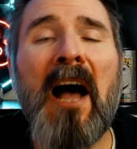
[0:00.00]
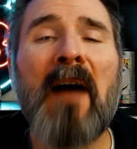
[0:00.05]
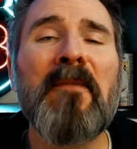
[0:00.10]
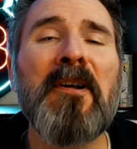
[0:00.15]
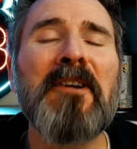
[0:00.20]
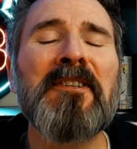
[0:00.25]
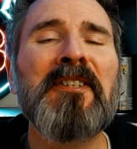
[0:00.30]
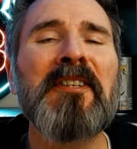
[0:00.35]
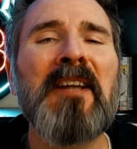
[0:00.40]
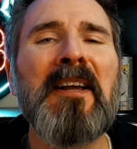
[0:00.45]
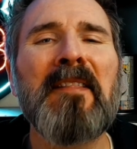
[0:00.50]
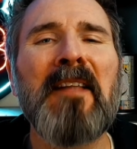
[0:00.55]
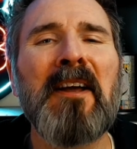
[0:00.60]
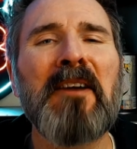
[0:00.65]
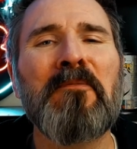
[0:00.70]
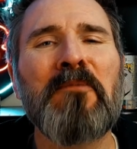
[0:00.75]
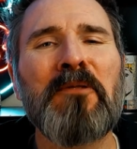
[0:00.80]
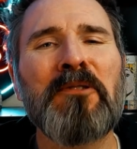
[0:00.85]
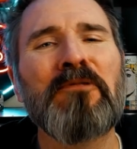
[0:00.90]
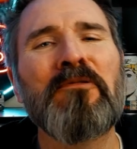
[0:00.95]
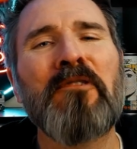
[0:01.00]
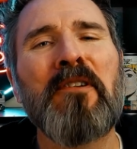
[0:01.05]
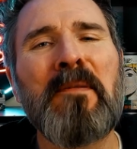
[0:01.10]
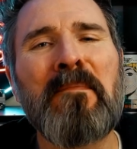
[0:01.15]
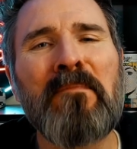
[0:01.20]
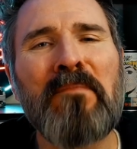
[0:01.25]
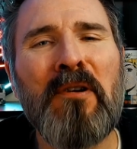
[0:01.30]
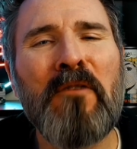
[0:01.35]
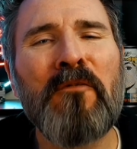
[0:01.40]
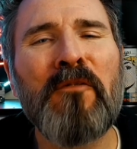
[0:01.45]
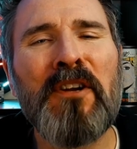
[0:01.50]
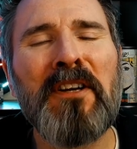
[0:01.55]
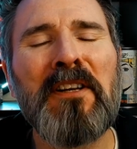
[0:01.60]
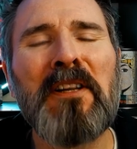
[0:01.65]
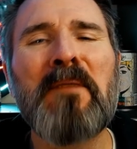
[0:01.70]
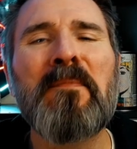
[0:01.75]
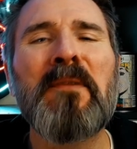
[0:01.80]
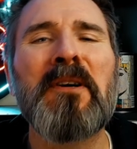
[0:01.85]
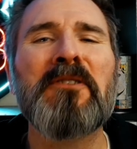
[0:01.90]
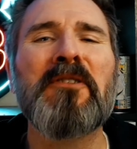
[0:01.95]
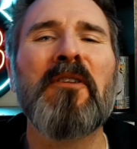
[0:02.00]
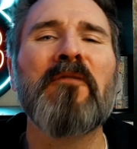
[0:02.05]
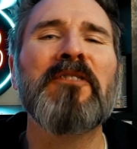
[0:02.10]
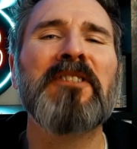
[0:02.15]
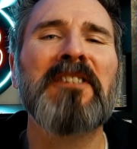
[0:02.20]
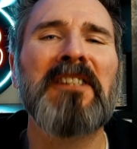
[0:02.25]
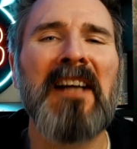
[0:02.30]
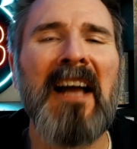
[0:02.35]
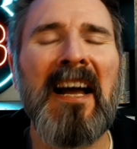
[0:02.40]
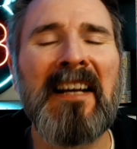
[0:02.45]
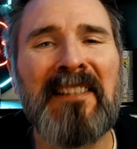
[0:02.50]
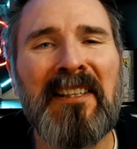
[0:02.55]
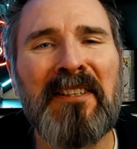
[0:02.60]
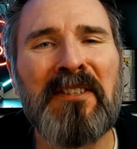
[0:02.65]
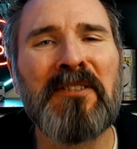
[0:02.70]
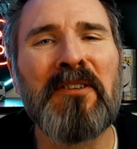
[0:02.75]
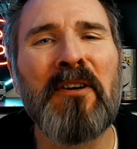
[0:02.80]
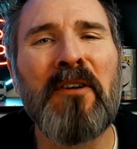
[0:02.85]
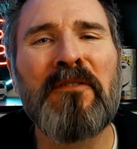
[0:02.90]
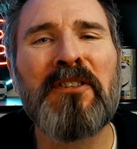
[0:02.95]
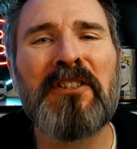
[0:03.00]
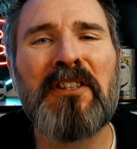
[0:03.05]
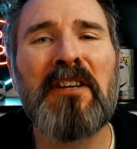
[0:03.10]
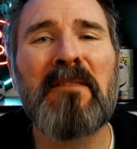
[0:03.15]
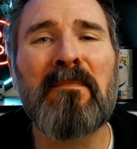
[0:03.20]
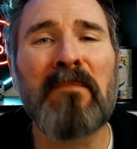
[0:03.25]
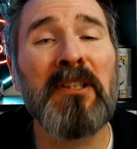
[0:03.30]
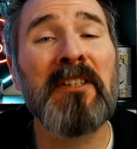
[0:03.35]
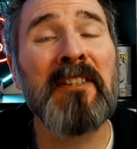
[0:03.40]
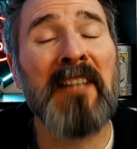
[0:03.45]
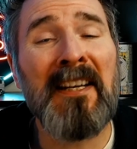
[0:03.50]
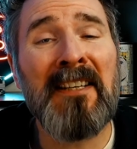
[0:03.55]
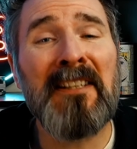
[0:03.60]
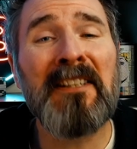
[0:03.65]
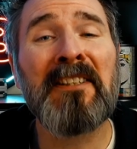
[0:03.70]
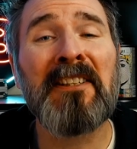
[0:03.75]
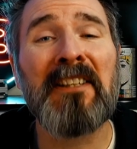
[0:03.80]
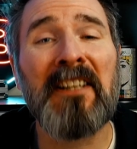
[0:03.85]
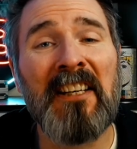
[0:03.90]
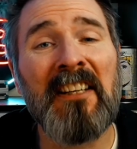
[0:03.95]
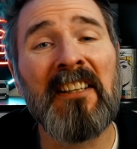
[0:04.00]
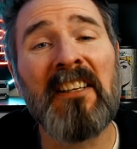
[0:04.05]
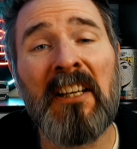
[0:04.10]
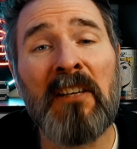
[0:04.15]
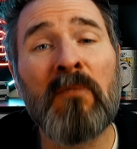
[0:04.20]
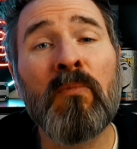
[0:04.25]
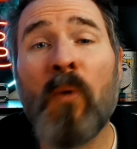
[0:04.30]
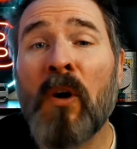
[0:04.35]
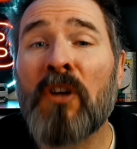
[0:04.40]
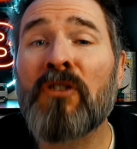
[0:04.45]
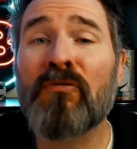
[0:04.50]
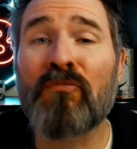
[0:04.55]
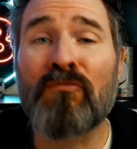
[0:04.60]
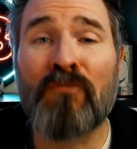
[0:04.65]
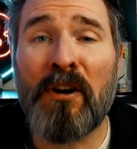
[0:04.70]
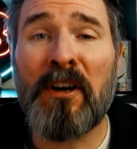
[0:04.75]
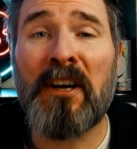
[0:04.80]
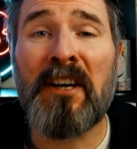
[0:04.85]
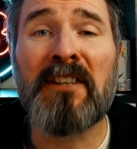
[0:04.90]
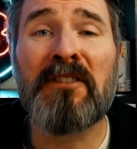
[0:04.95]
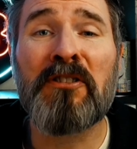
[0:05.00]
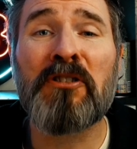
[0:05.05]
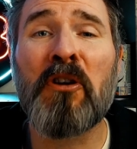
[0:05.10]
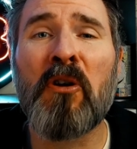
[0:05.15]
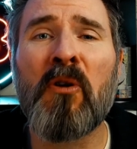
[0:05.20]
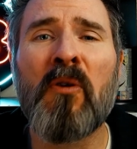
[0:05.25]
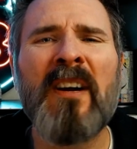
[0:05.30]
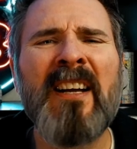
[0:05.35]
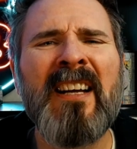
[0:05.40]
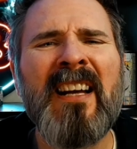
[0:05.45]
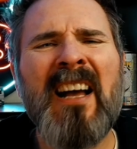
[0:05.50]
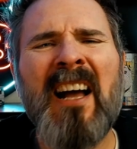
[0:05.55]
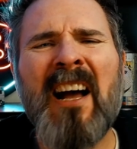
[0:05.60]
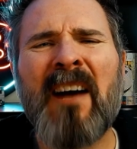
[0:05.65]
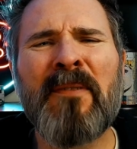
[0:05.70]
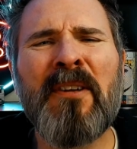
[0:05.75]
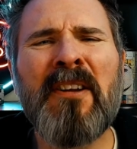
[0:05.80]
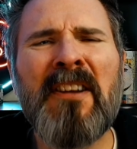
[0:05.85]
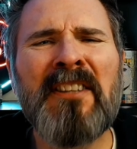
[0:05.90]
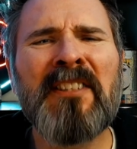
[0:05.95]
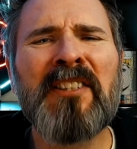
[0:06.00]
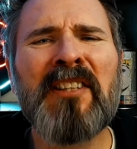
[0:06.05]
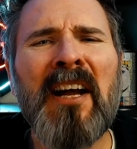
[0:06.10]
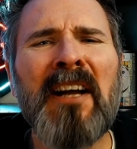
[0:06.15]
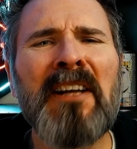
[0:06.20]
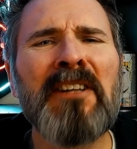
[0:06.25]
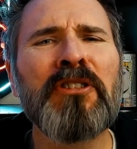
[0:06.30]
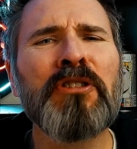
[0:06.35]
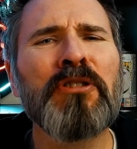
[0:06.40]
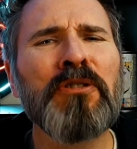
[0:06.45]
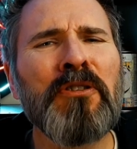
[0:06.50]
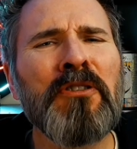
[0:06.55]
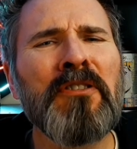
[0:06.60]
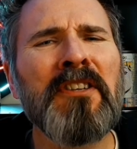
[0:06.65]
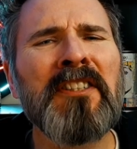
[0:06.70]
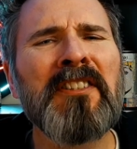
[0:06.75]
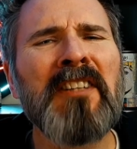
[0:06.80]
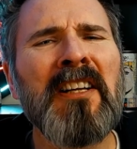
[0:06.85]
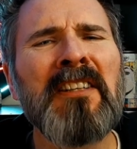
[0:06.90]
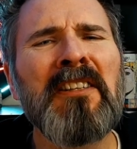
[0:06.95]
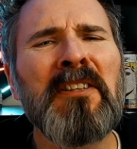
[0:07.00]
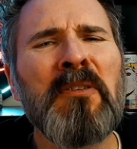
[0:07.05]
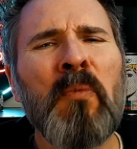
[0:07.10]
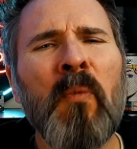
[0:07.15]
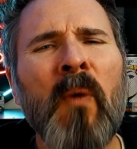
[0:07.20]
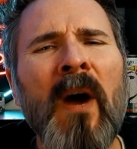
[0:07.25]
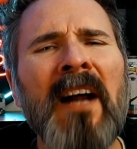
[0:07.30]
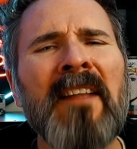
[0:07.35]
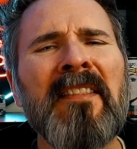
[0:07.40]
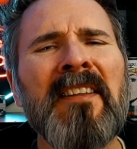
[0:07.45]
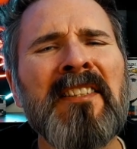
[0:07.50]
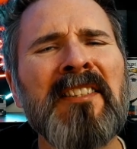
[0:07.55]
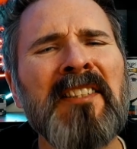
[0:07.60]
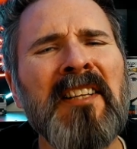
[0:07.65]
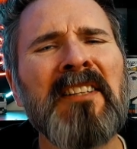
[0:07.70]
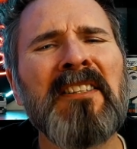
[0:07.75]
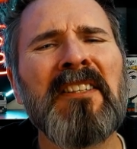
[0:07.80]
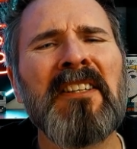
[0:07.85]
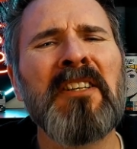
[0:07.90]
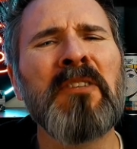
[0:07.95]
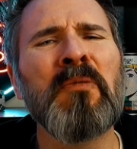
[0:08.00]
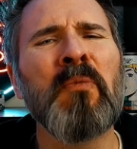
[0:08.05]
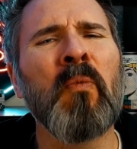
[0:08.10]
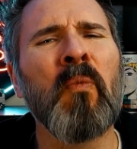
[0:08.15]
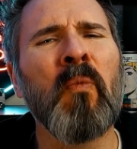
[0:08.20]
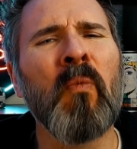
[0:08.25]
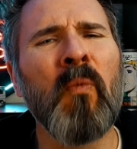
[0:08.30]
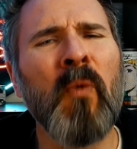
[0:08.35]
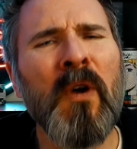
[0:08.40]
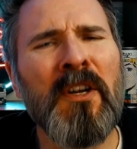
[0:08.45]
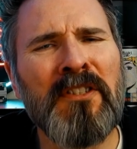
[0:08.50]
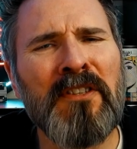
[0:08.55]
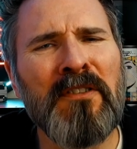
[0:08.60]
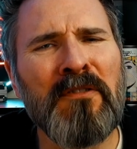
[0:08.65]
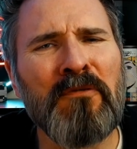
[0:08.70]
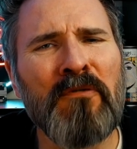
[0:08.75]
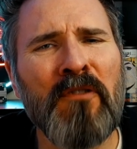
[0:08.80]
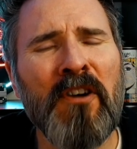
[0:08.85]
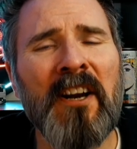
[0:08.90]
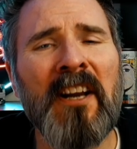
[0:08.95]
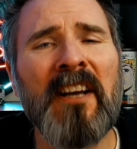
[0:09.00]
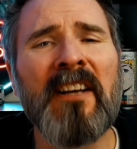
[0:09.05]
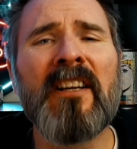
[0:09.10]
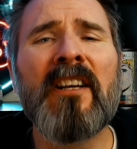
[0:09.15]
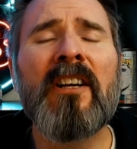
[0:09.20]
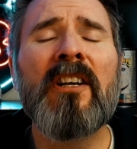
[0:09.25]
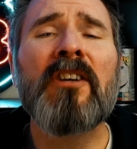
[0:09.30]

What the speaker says: I'm not saying that it was running perfectly because obviously I did service it, but technically it was running, so I'm not entirely sure exactly why they said it wasn't running.